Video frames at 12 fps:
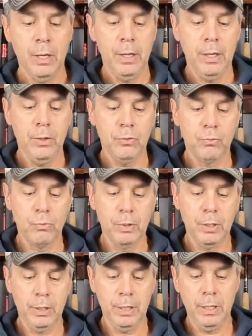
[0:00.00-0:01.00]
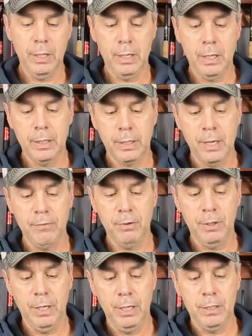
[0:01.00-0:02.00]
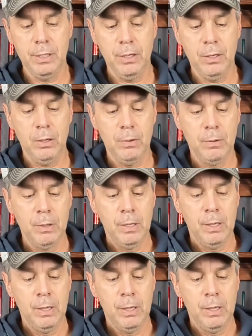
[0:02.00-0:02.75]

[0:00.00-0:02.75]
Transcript: is really uh, kind of a neat deal.